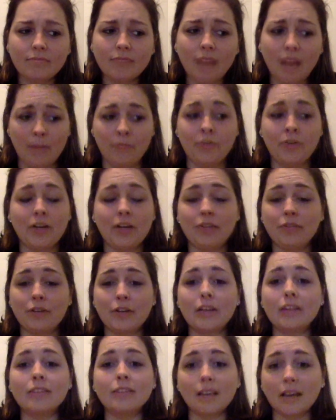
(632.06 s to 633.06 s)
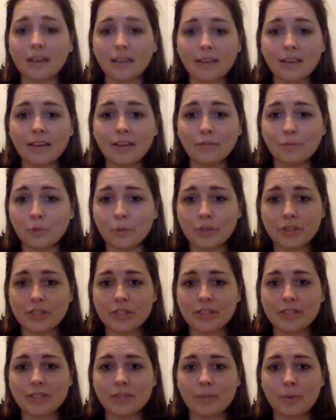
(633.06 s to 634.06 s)
I'm very, very lucky and
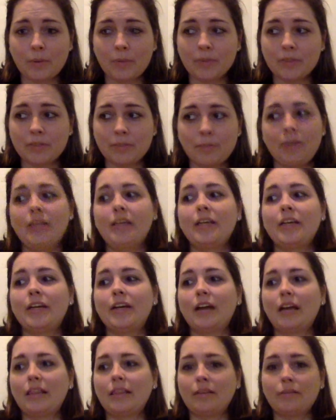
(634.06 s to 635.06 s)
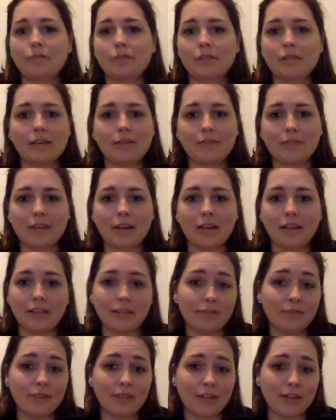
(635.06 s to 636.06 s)
fortunate to be able to be here and live the life that I
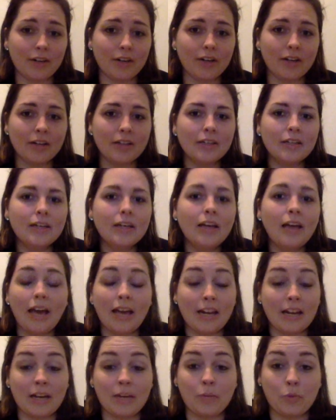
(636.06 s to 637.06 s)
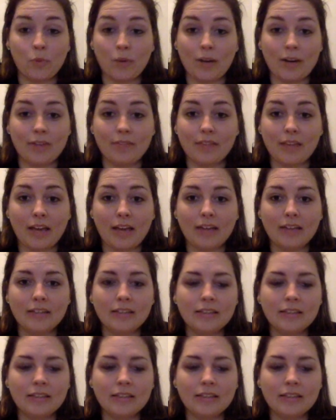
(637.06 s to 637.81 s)
live here, and I am aware of that.